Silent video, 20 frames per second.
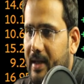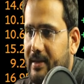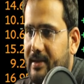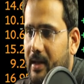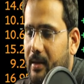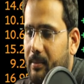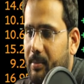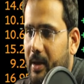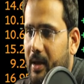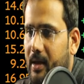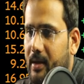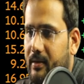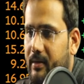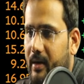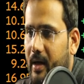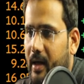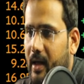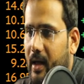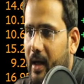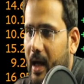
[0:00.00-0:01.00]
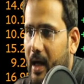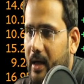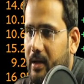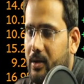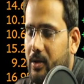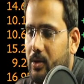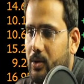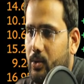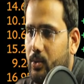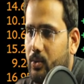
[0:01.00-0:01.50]
S&P trading at
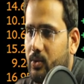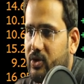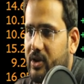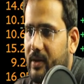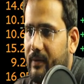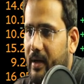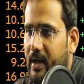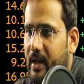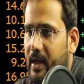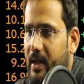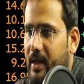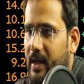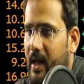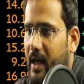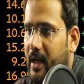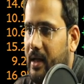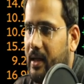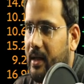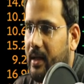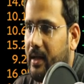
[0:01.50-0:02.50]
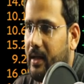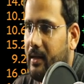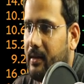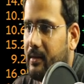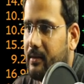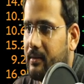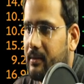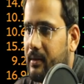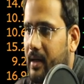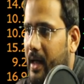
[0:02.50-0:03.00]
270.90
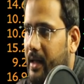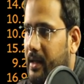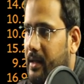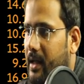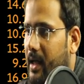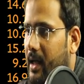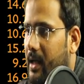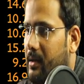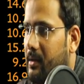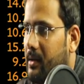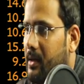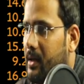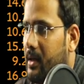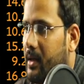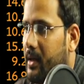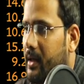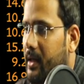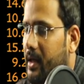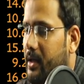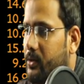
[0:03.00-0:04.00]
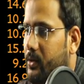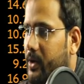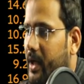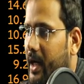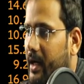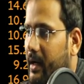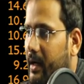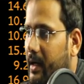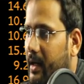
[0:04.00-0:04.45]
right now. Year-to-date